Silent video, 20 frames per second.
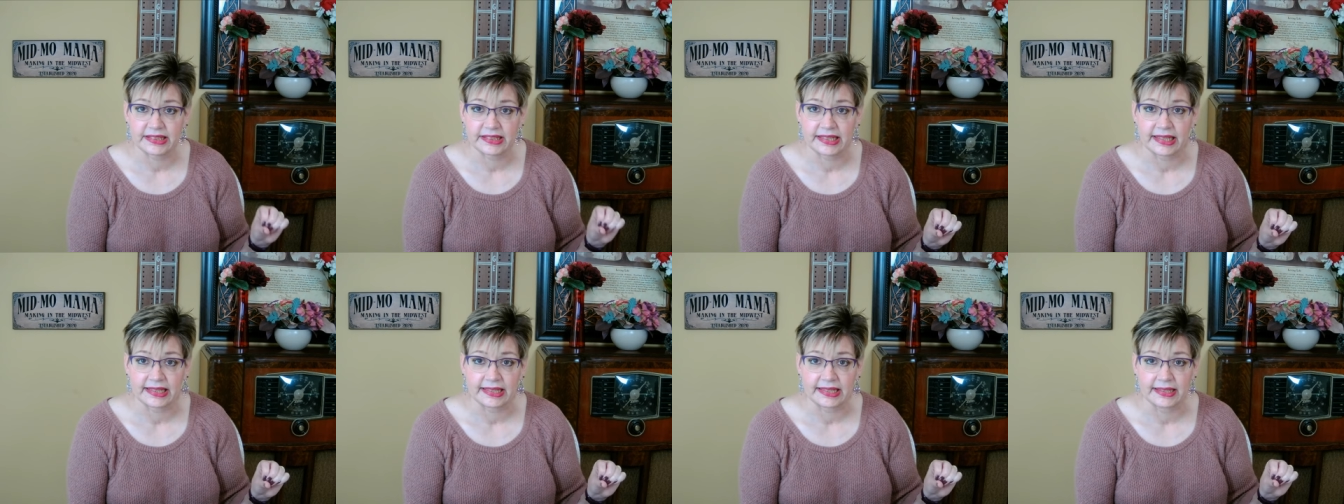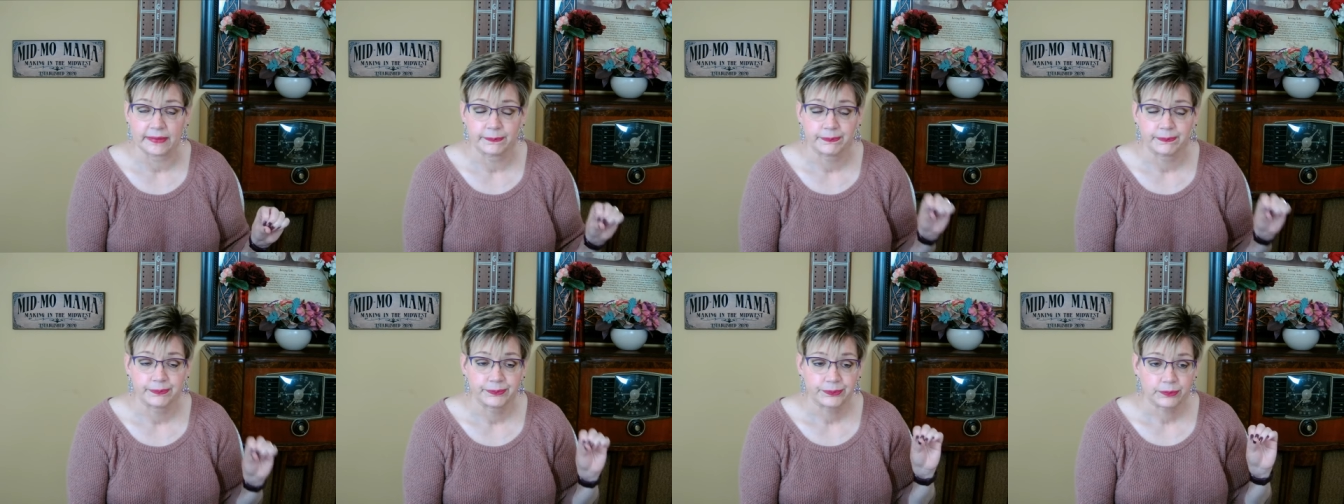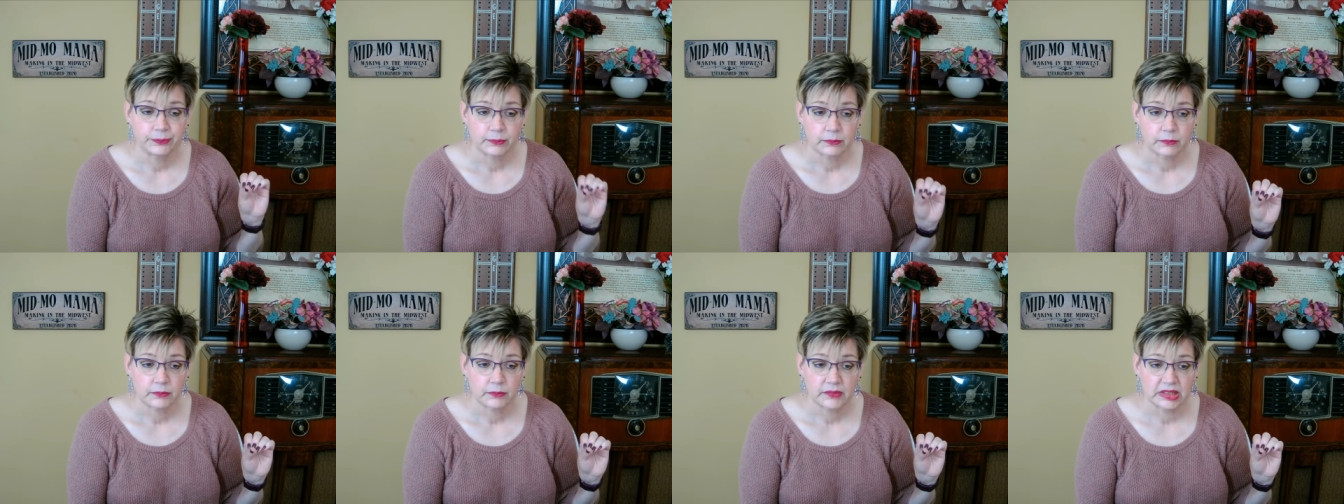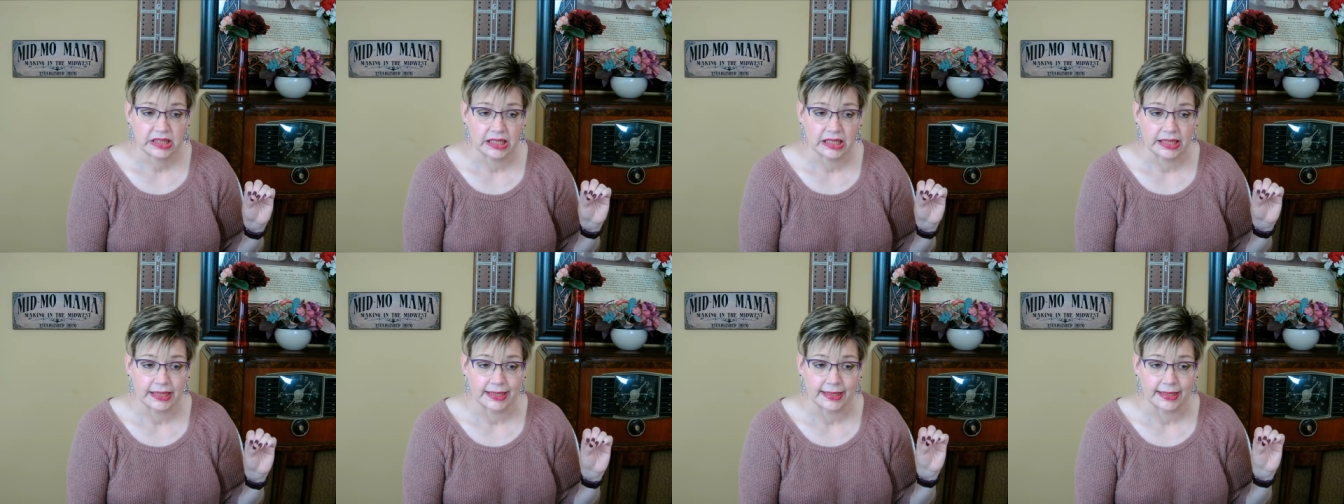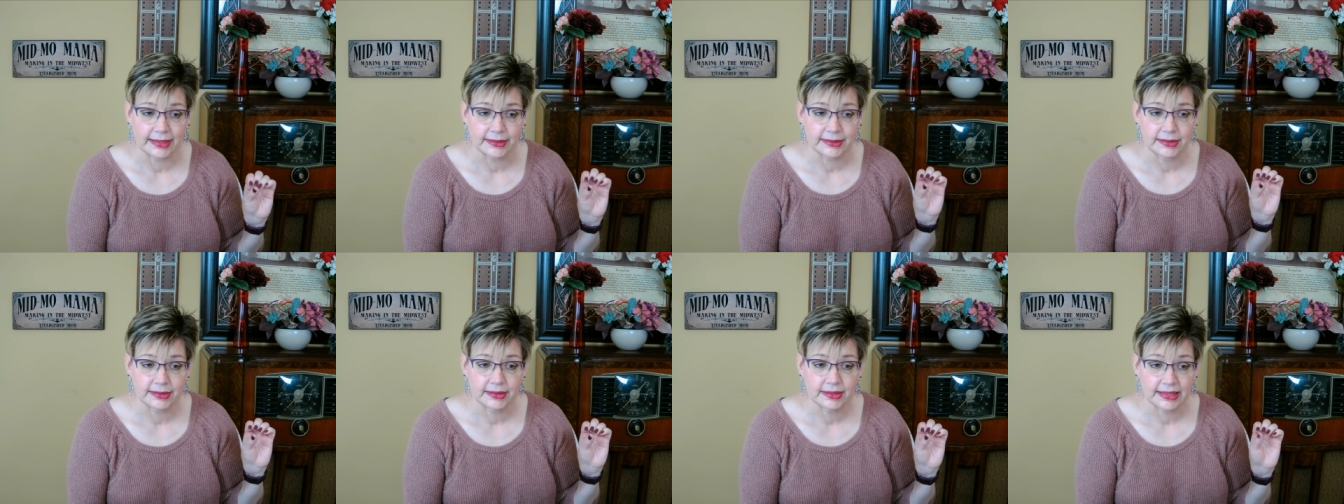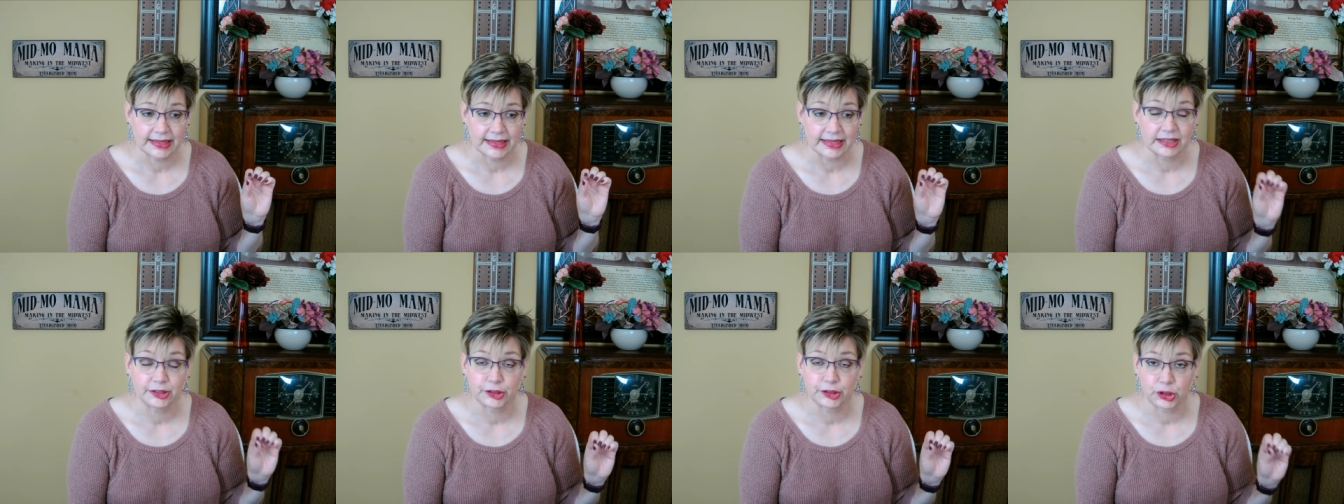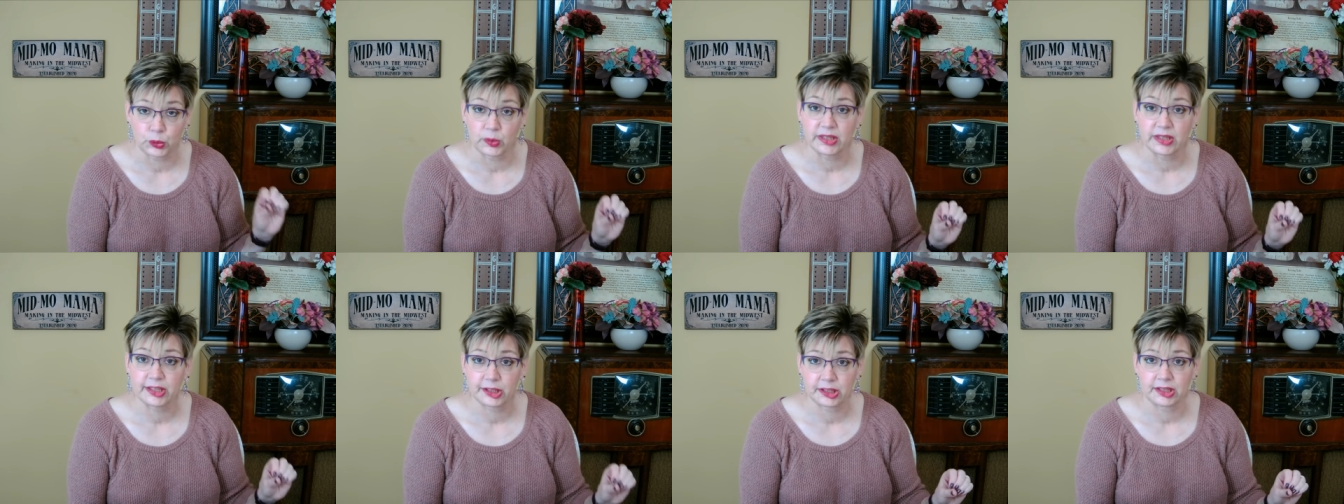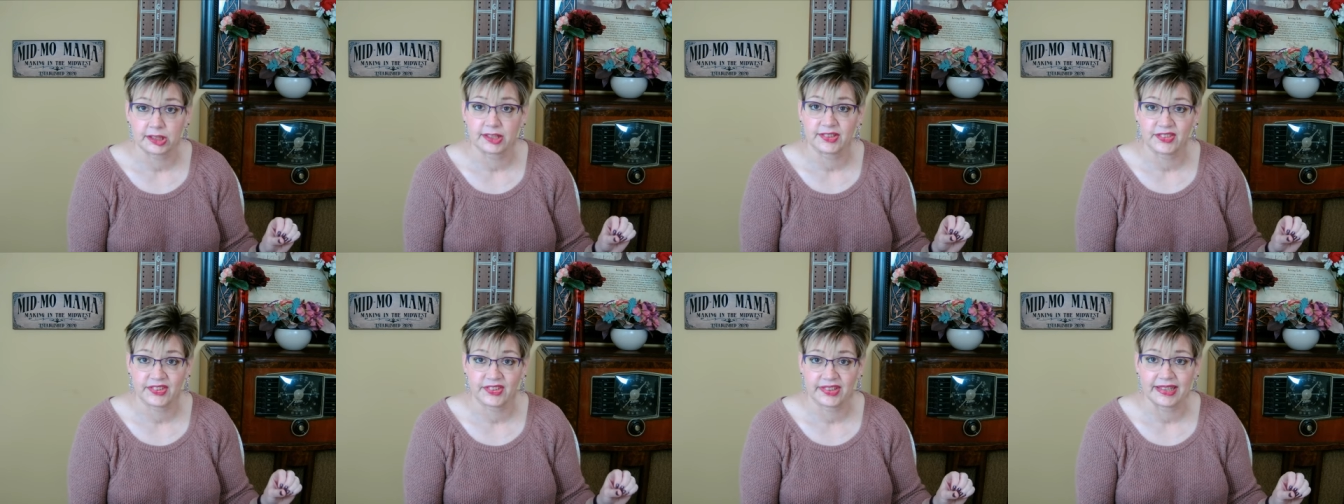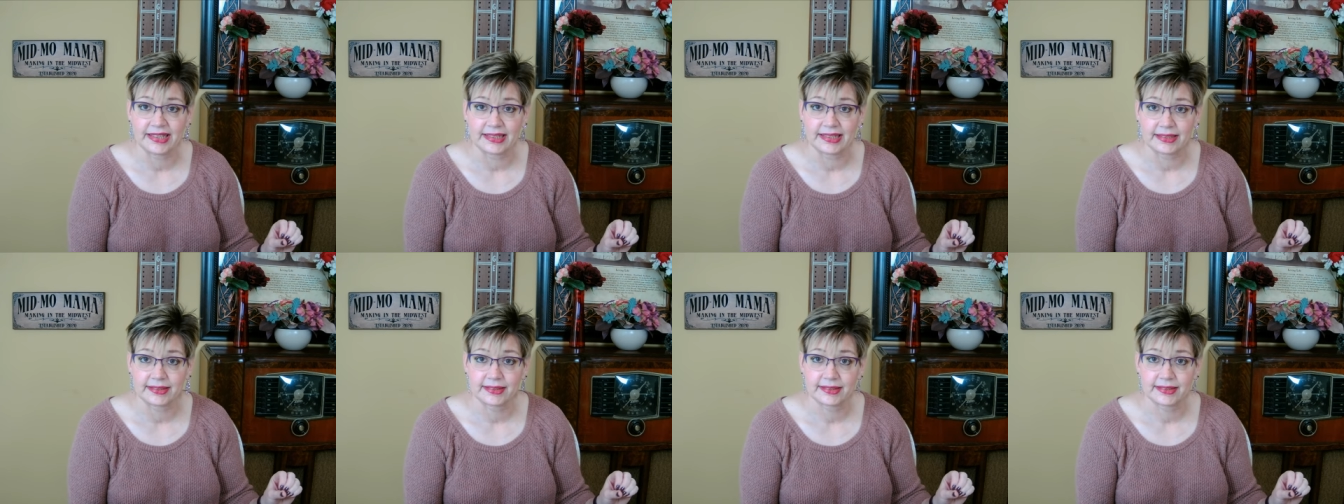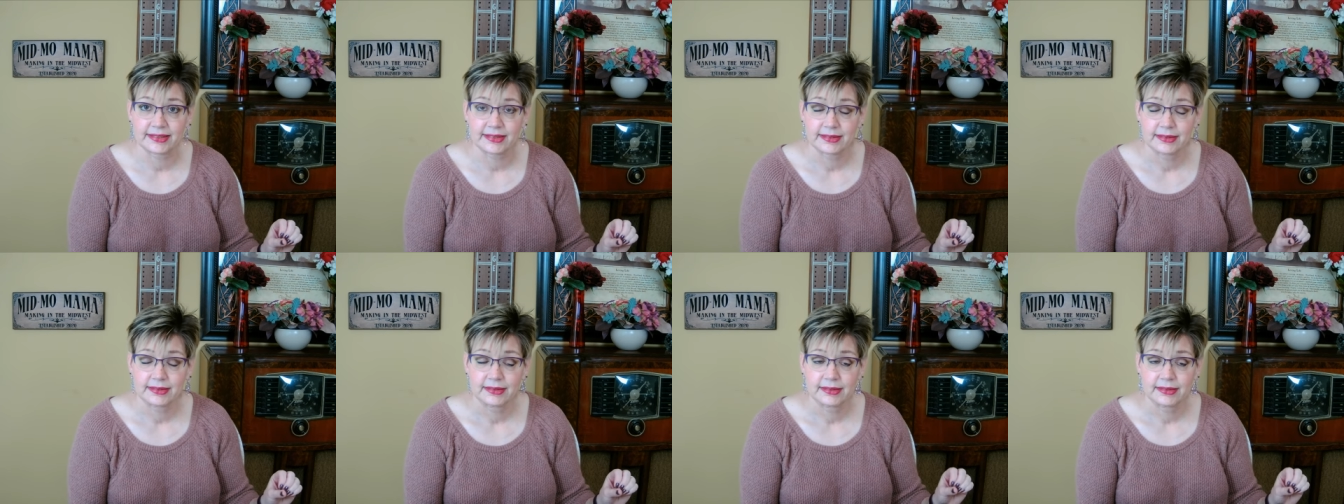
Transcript: day, and, and doing good things.